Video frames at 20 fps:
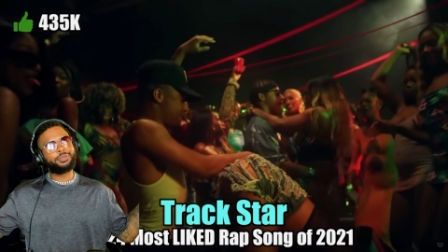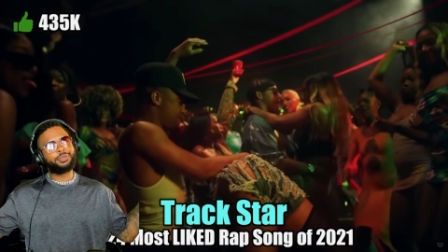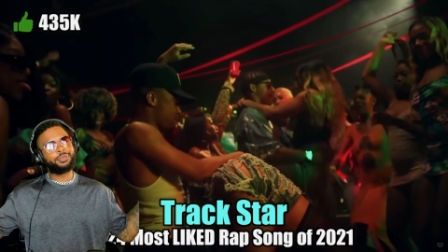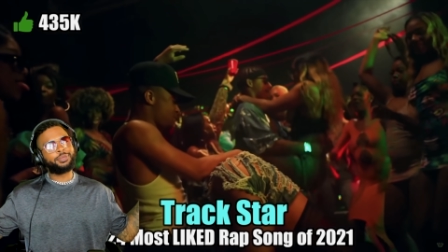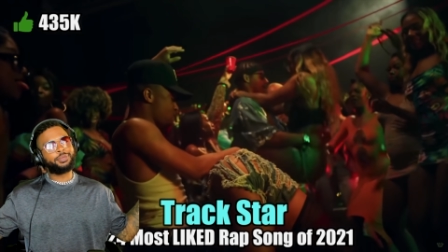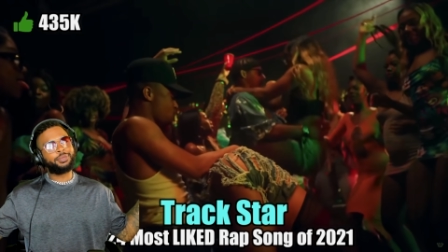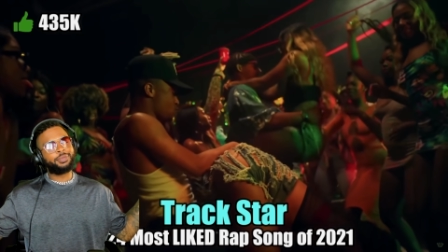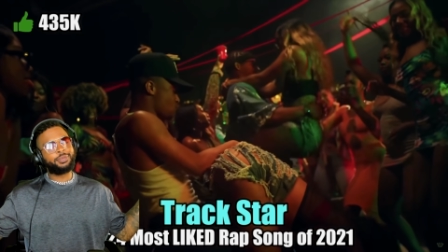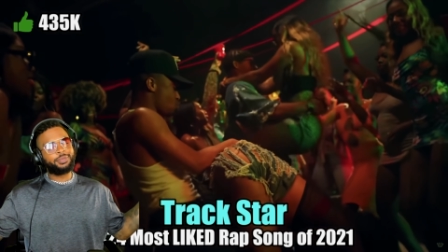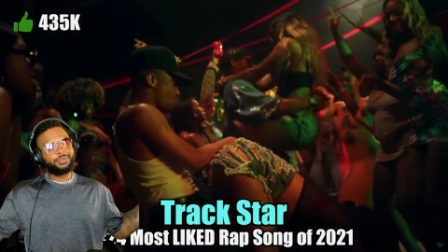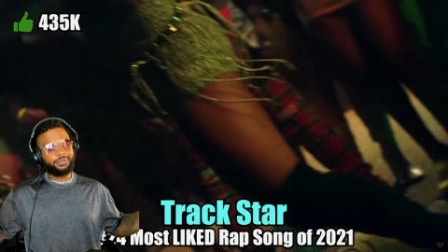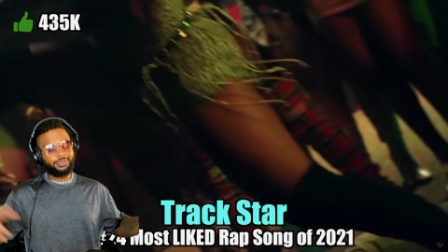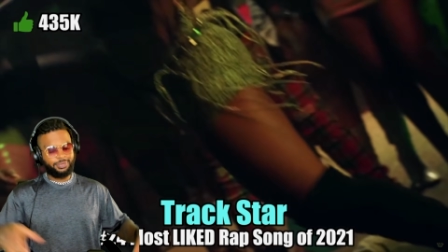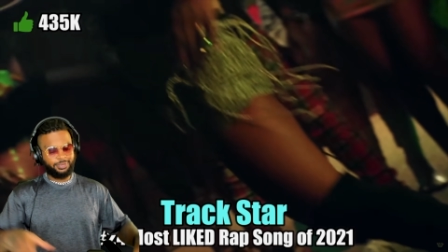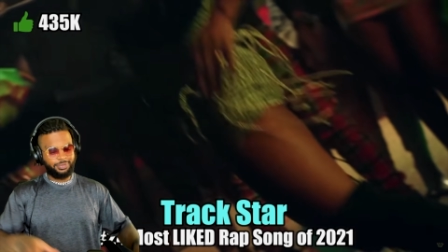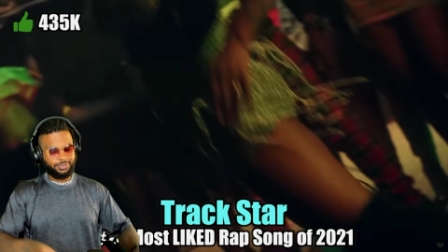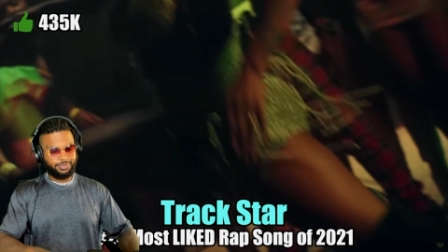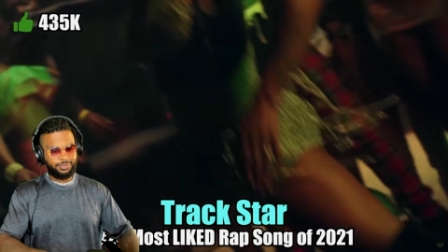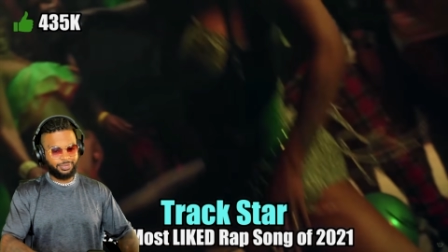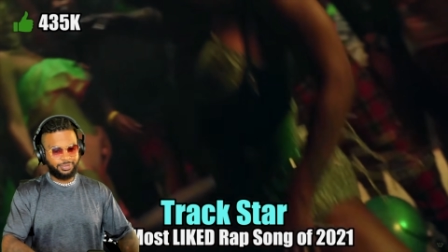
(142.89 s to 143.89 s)
Wow.
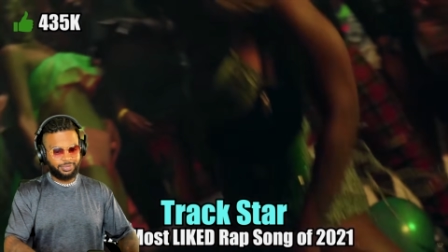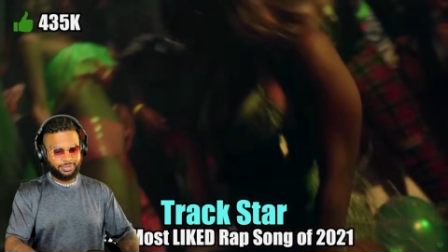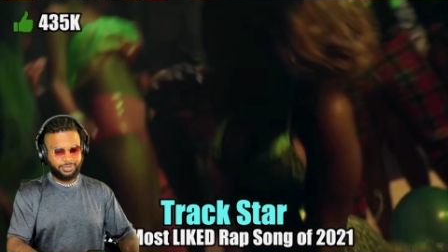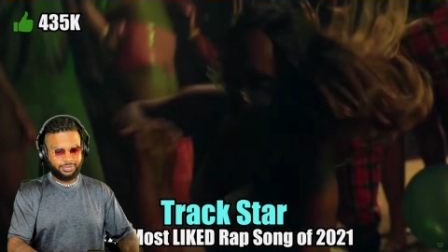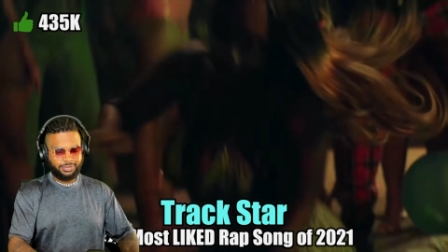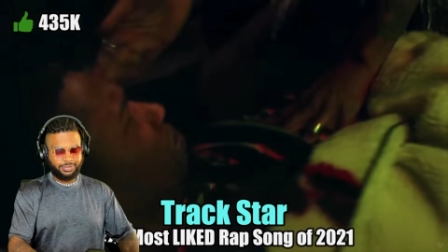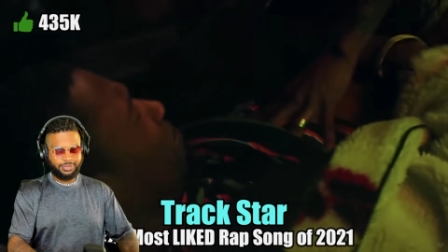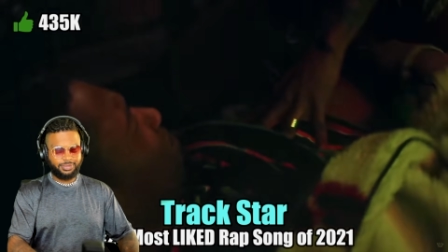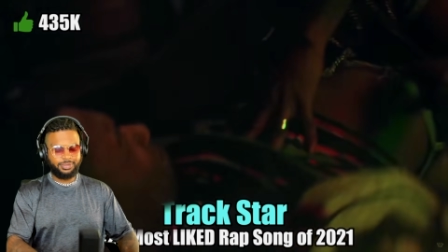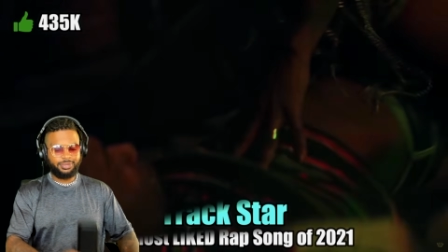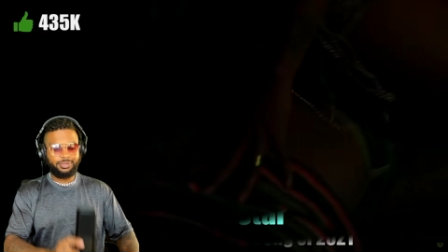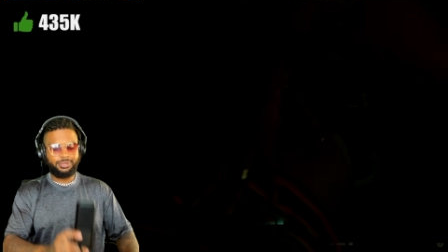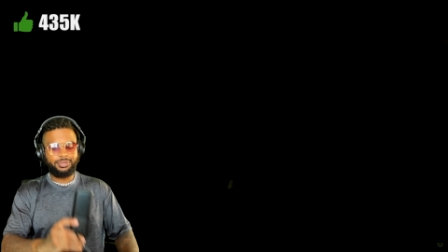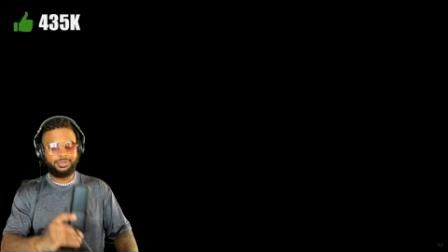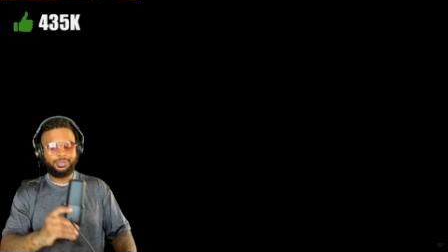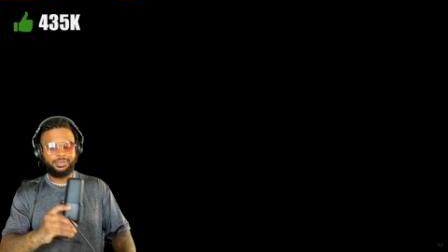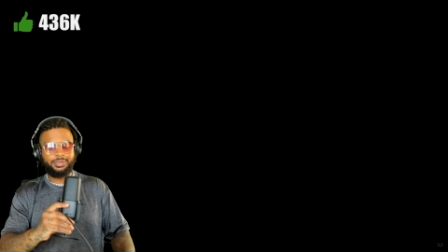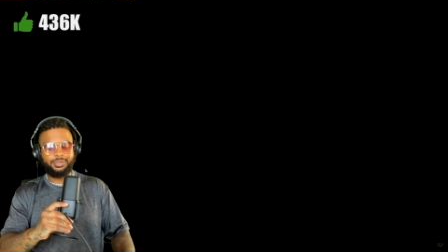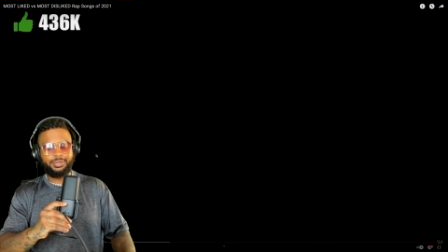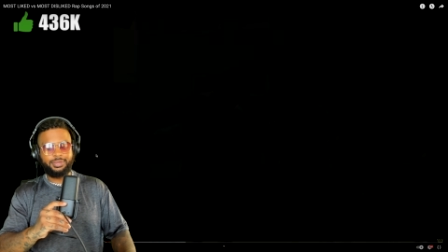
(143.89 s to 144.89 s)
Love is a game you
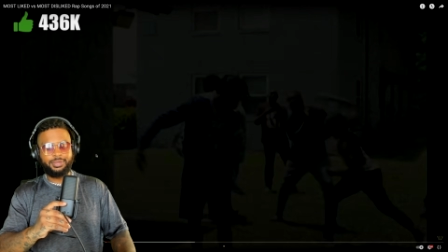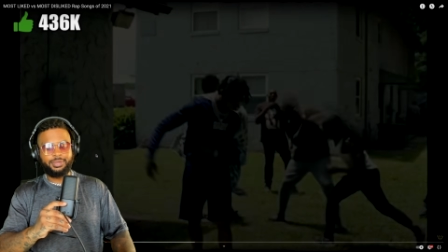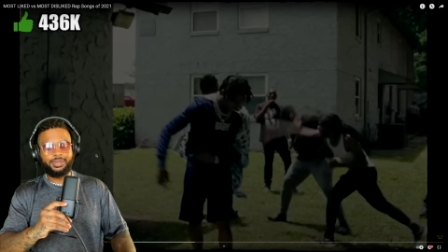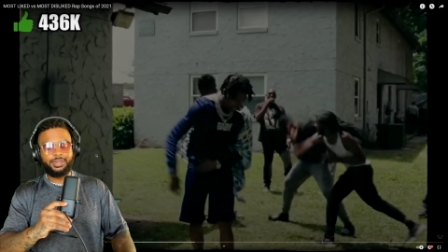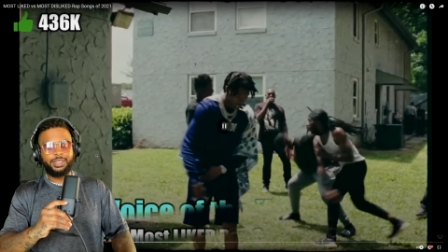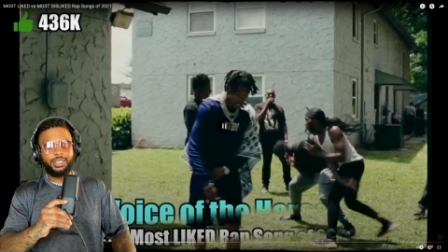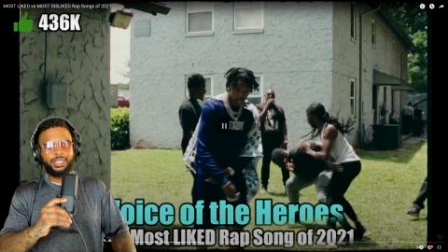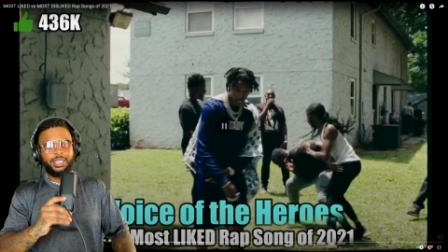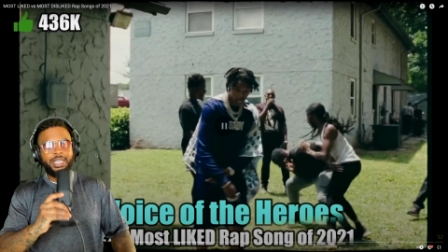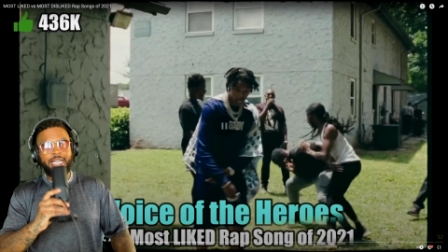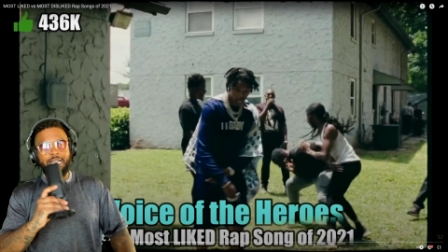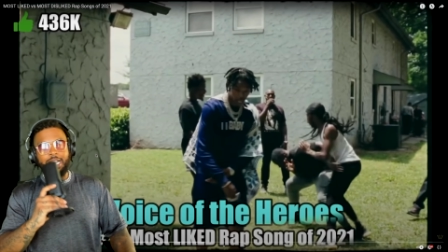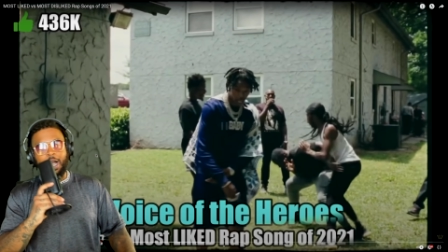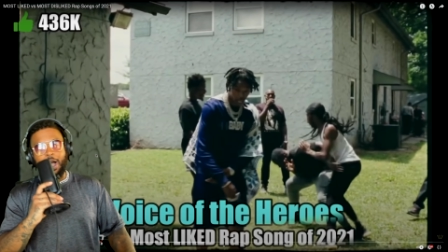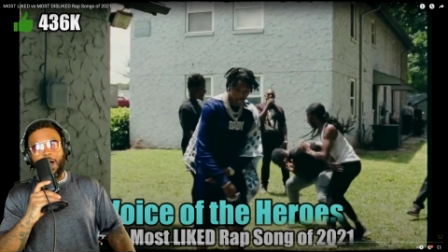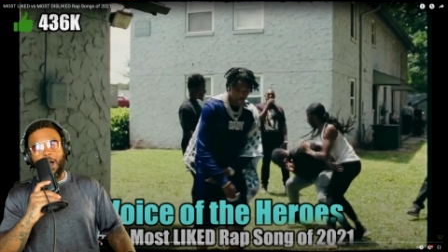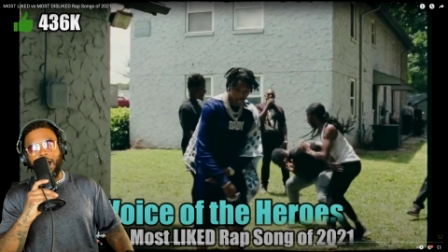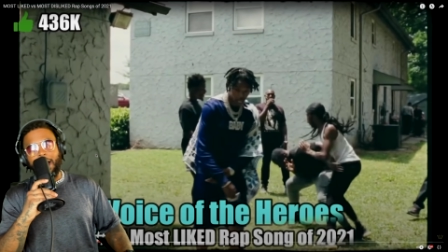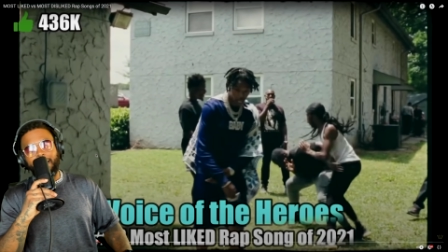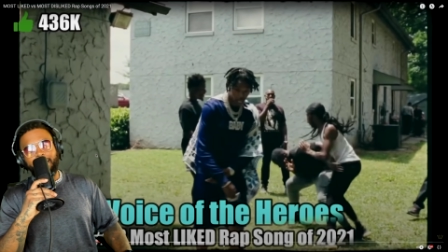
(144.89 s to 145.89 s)
used to check. Yeah.
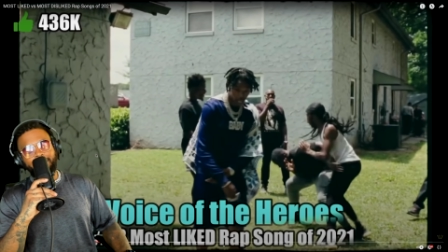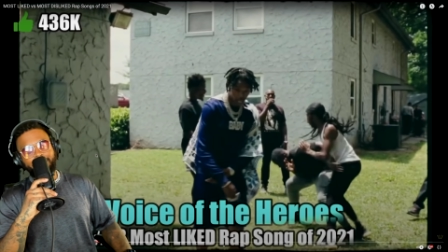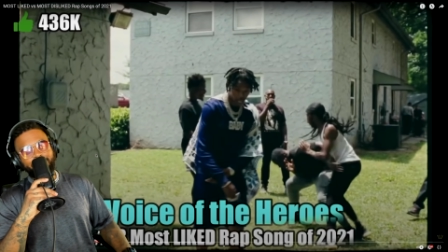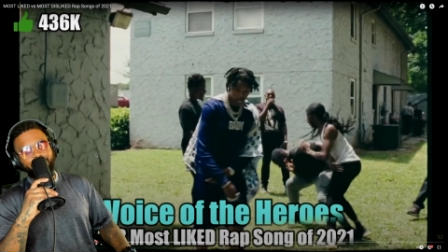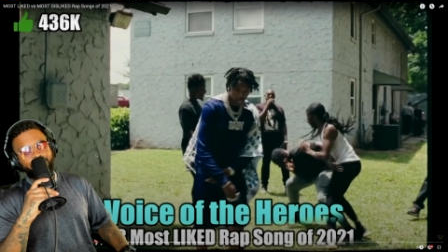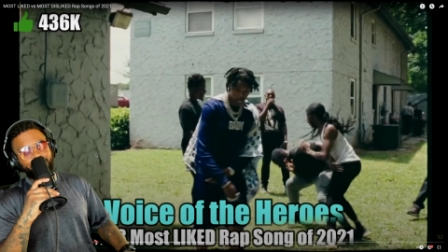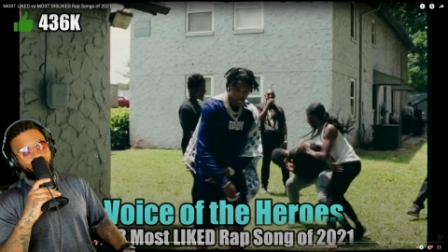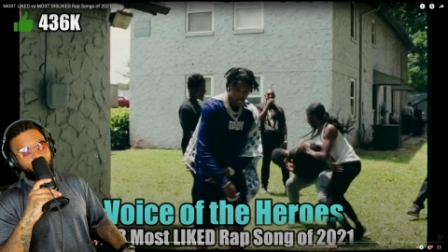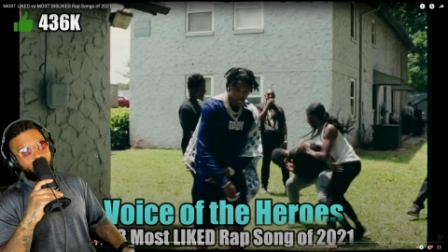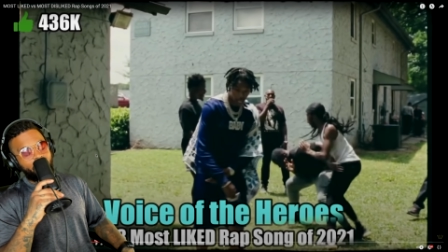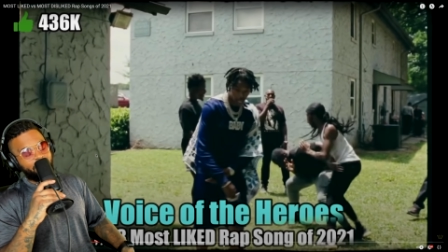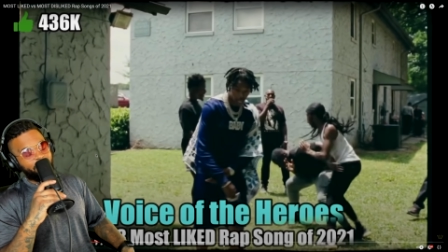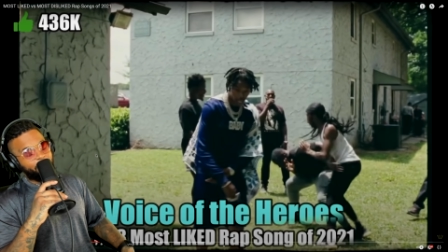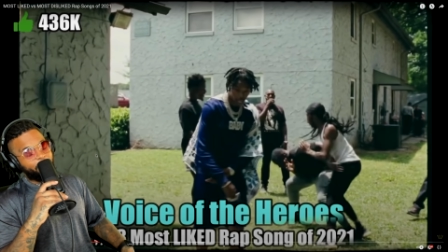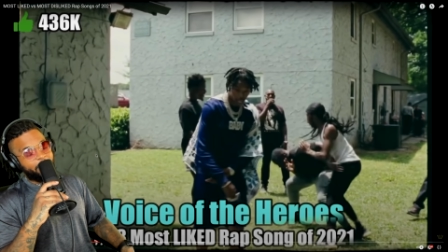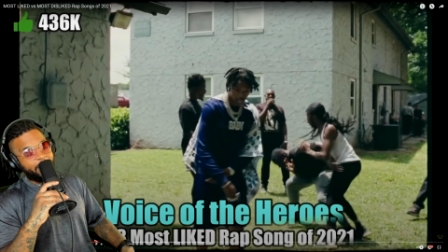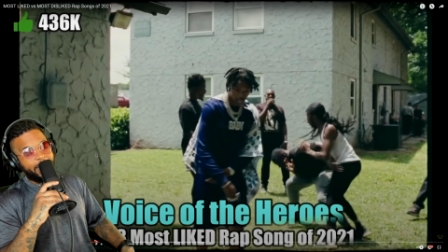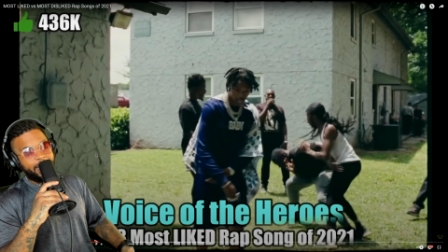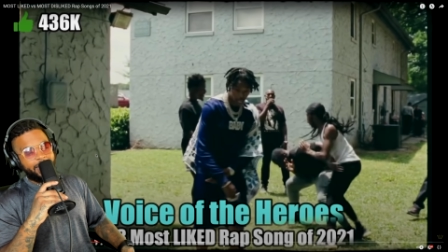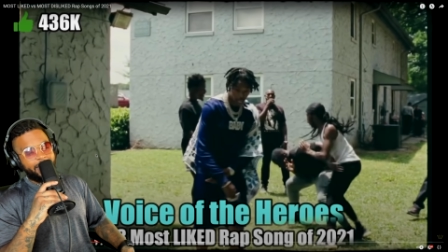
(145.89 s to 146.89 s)
Alright, alright,
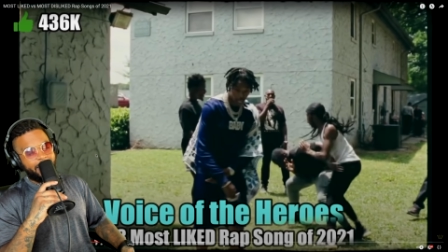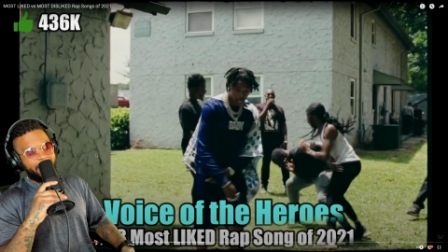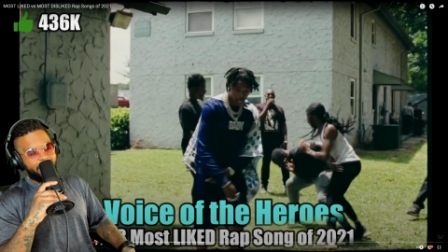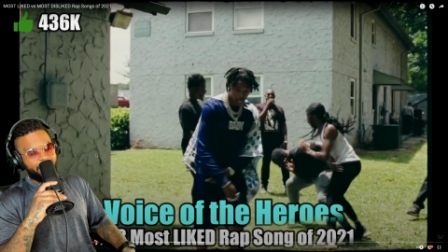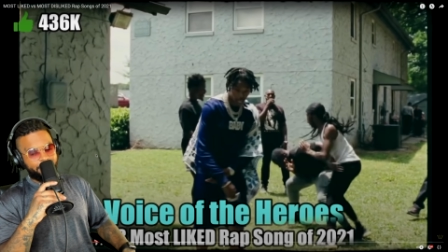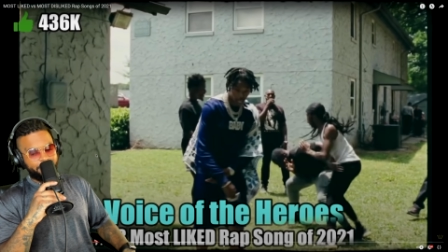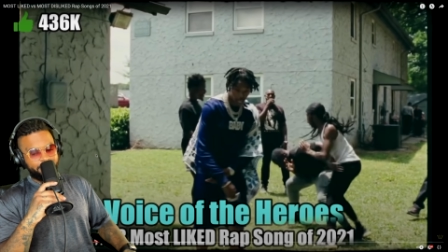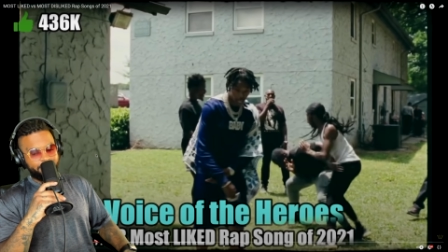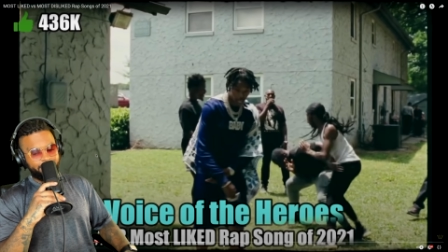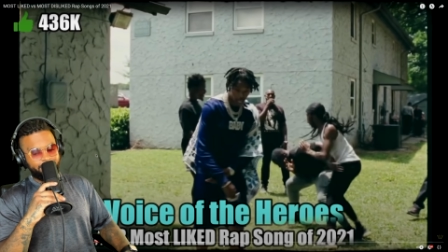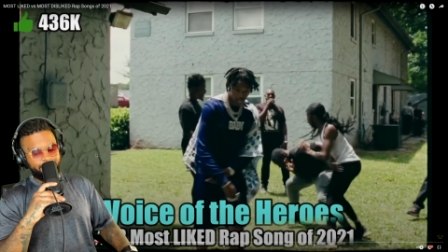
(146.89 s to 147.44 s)
you can't cap.